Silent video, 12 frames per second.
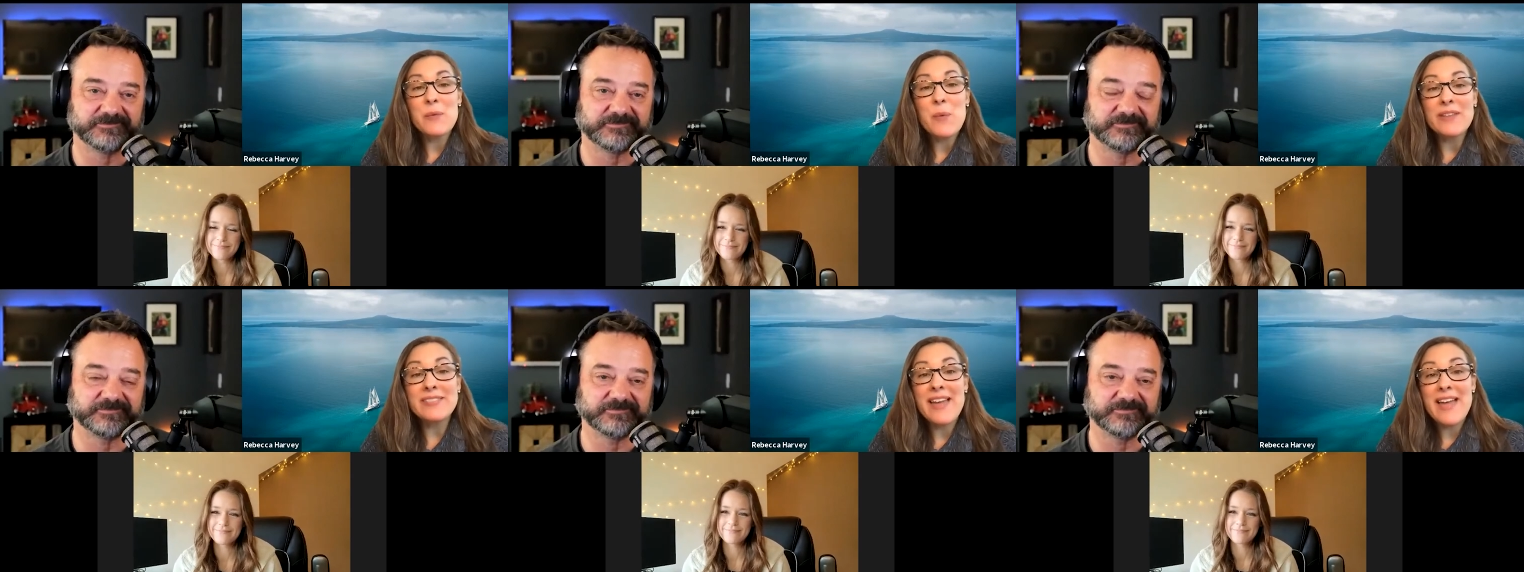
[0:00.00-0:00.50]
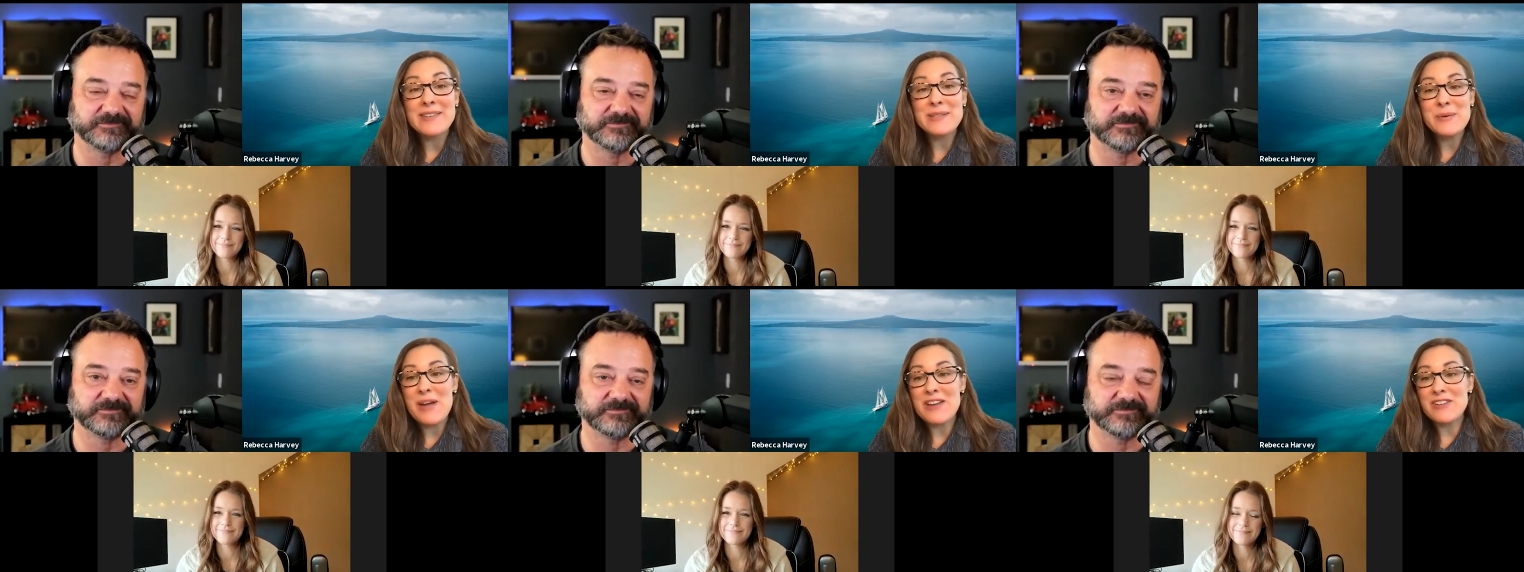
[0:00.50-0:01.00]
Speaker 1: one
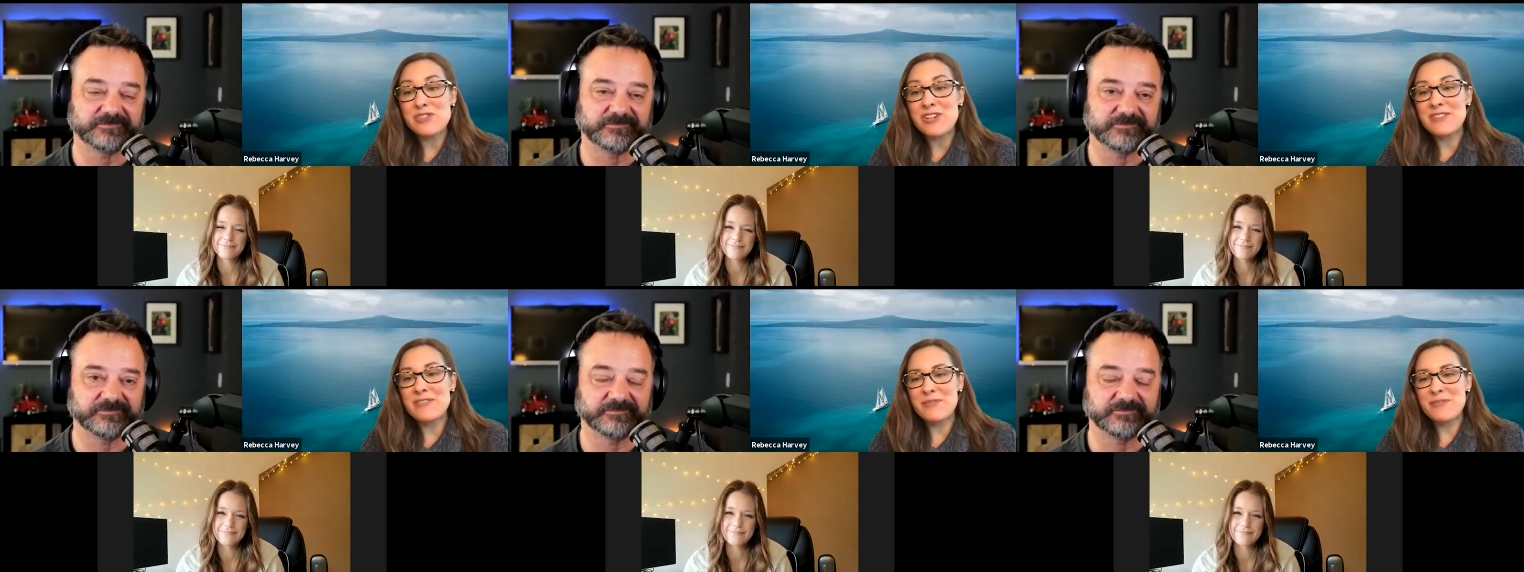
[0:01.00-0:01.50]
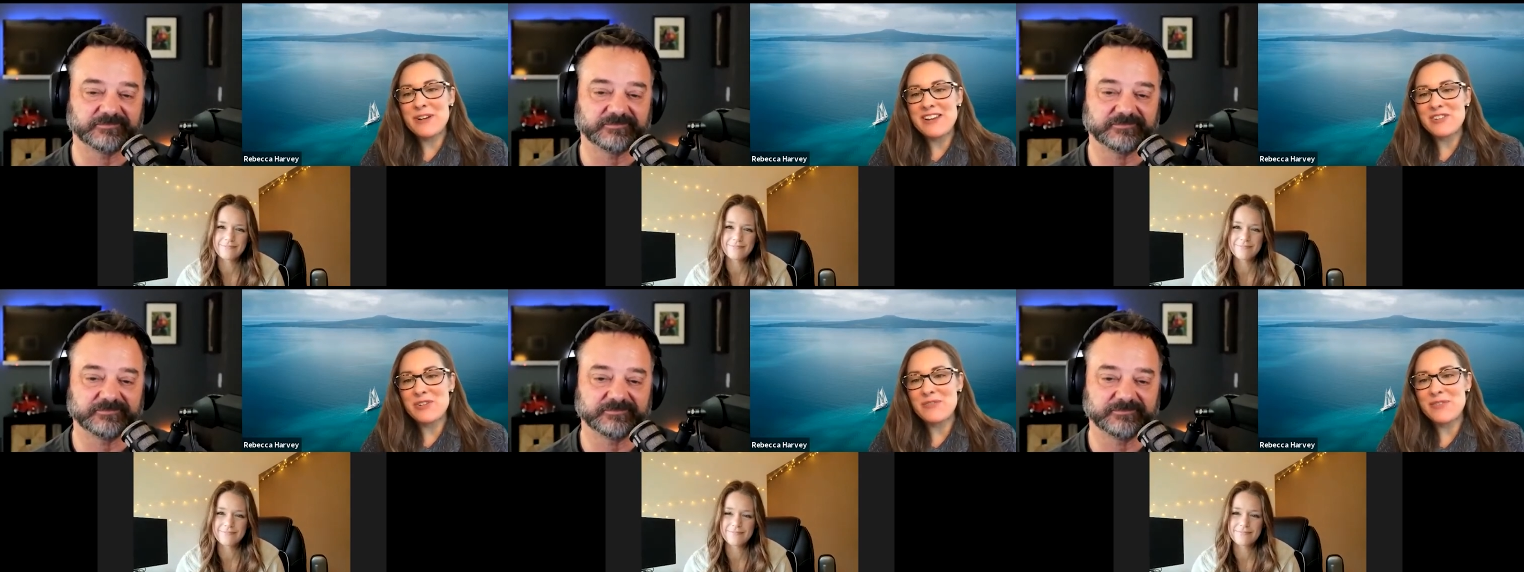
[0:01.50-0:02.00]
last question for
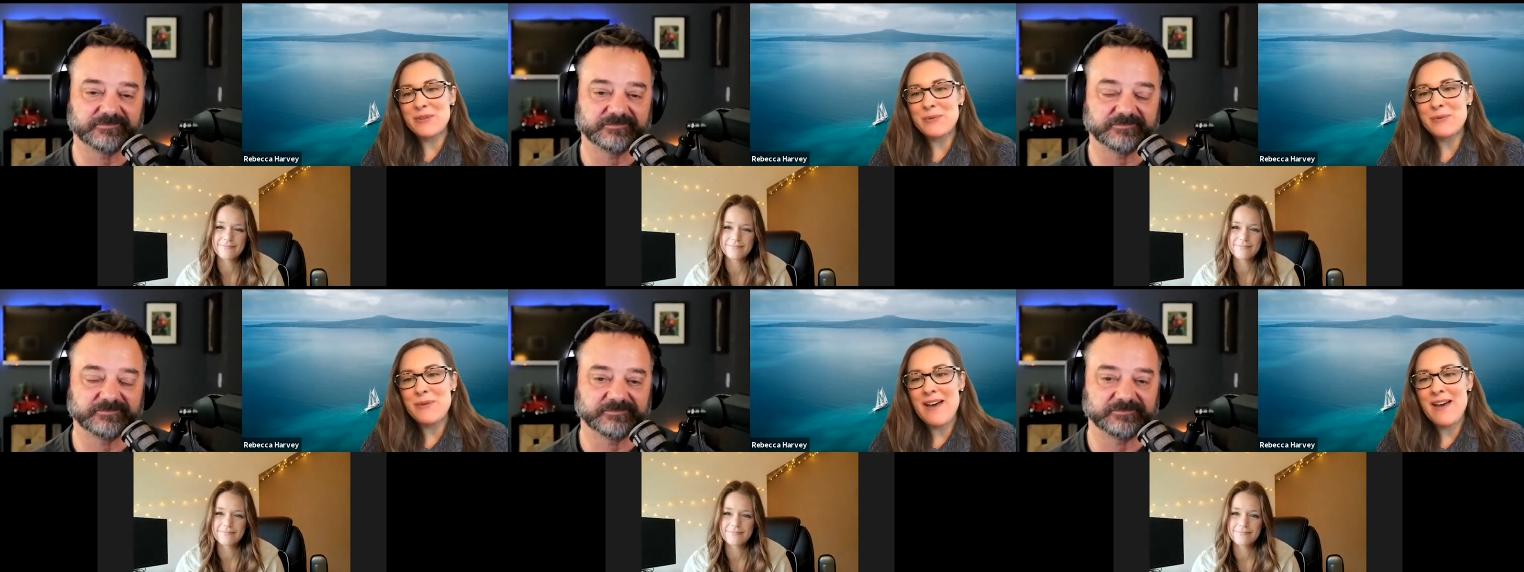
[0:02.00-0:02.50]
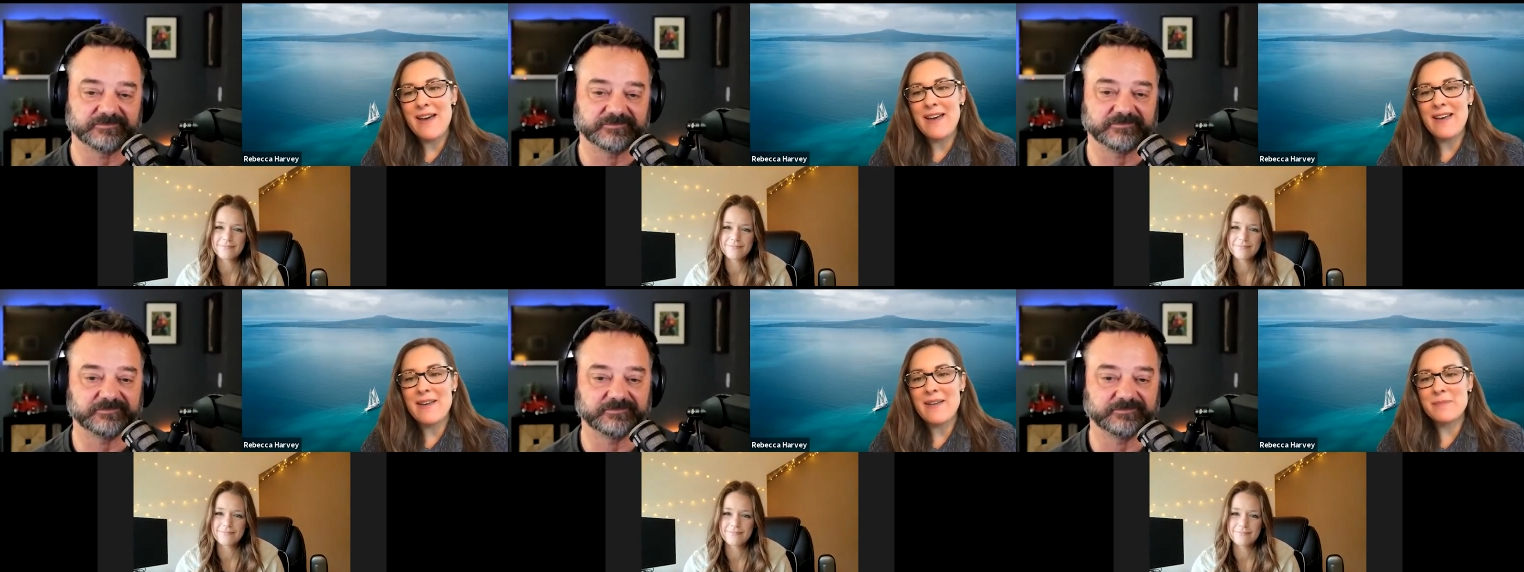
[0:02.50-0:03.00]
each of you,
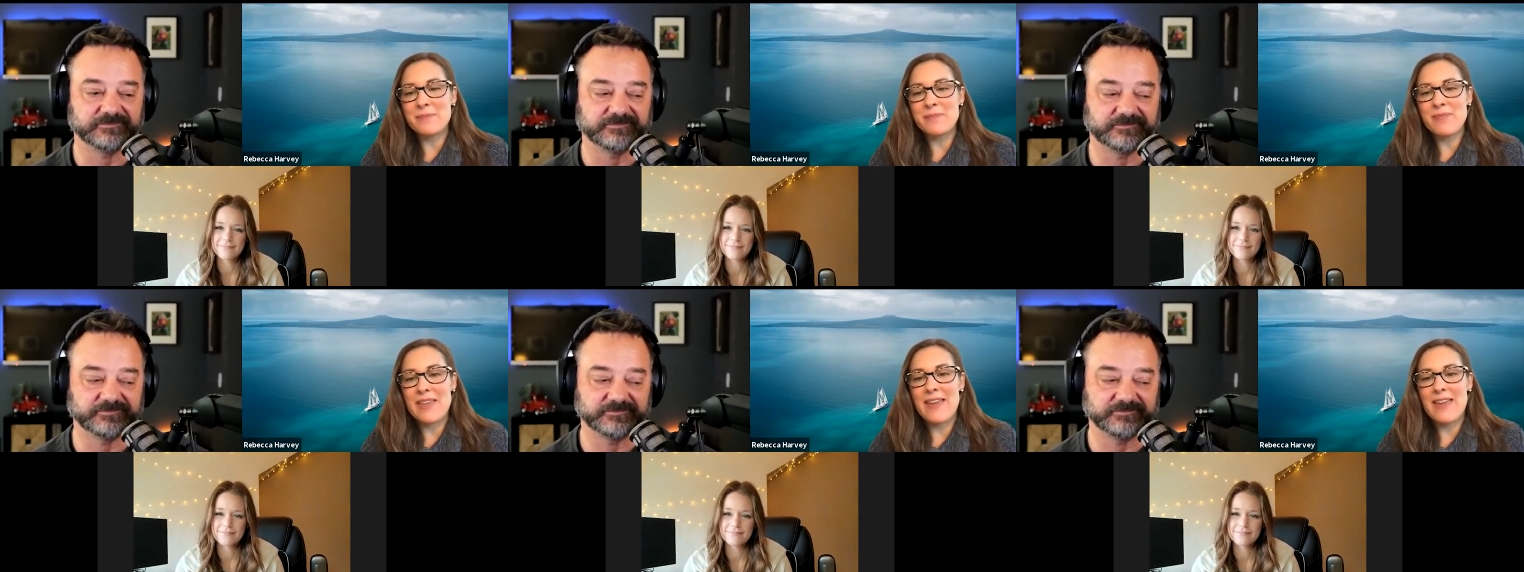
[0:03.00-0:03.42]
um,